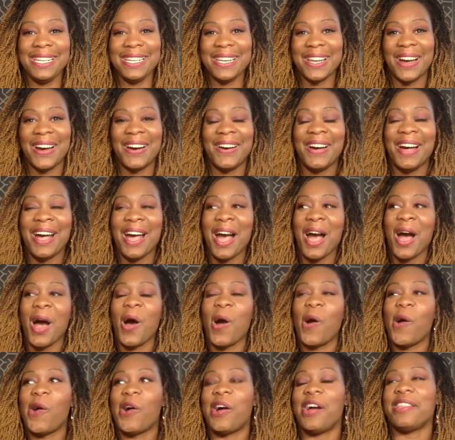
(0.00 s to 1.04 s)
you know,
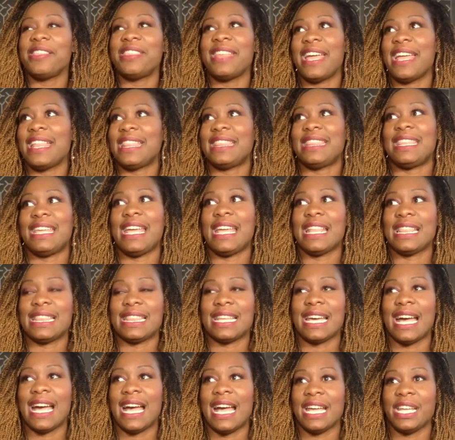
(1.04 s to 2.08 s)
or they think
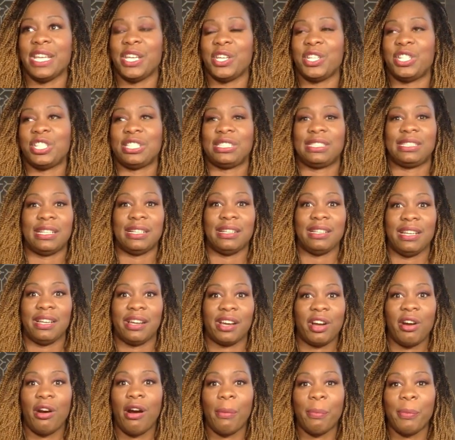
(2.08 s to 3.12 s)
that uh, you're just a,
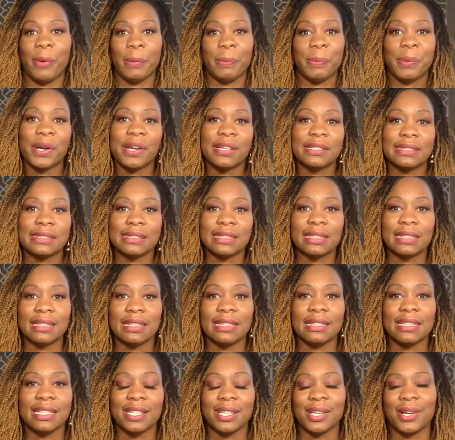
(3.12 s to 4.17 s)
yeah, corporate
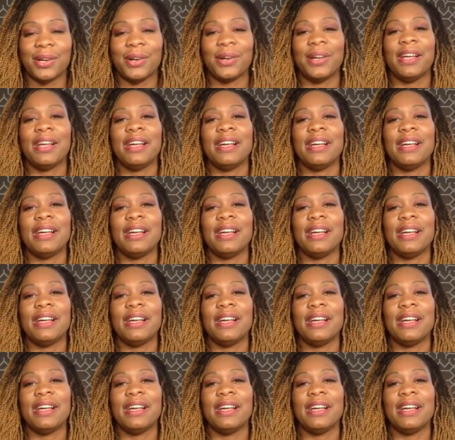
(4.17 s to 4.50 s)
person, you know.